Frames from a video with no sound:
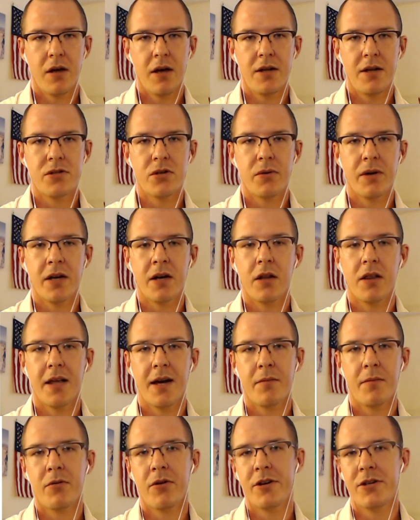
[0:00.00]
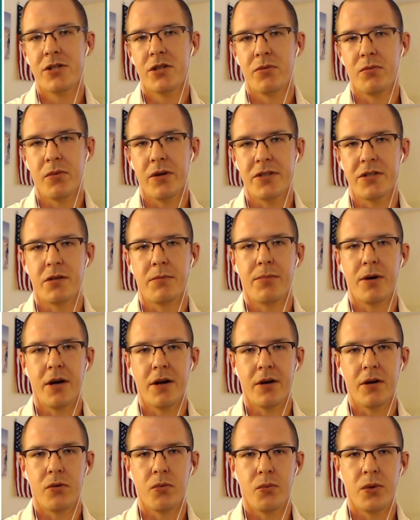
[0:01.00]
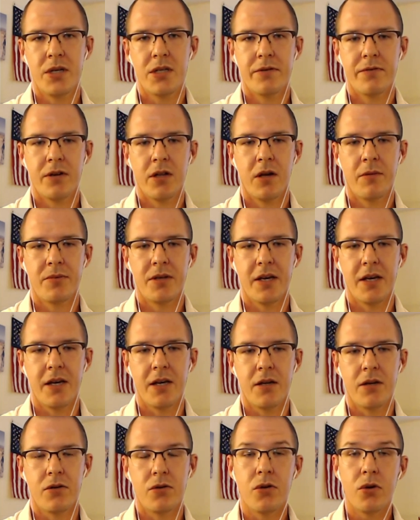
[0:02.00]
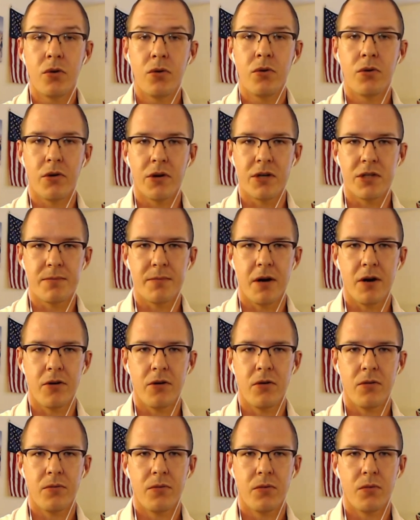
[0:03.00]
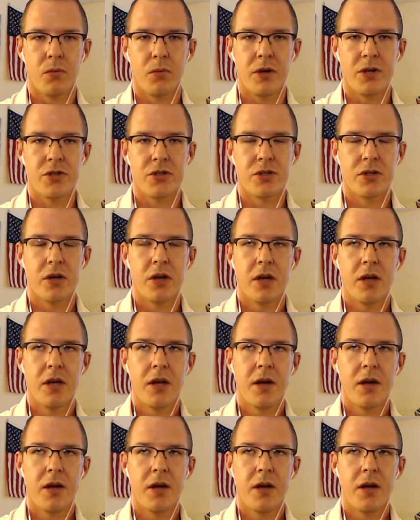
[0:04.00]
And so in collaboration with Zapata, we developed a new noise model, which